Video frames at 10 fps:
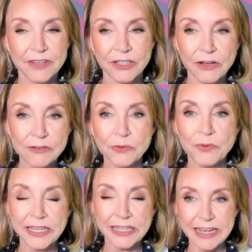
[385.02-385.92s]
the
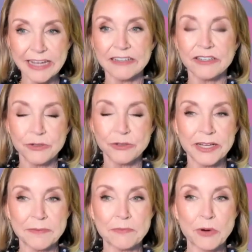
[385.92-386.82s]
closer we can get to
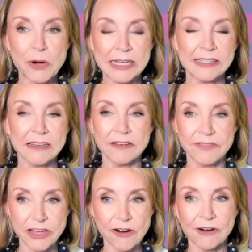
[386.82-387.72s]
an embrace
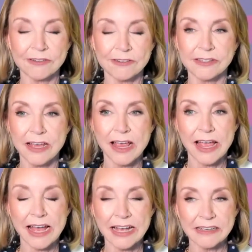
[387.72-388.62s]
of the arts
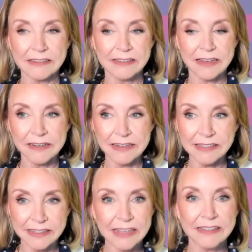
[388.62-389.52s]
as a
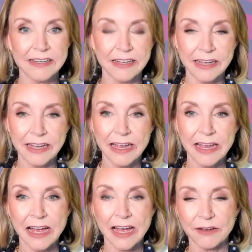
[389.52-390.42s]
necessity,
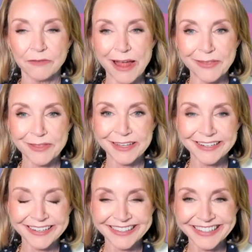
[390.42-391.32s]
rather
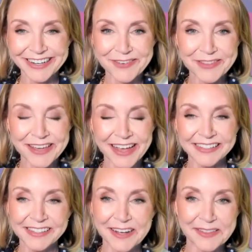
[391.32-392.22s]
than the
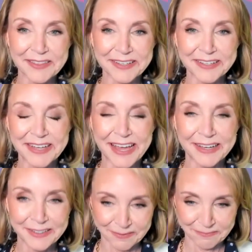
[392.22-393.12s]
icing on the cake.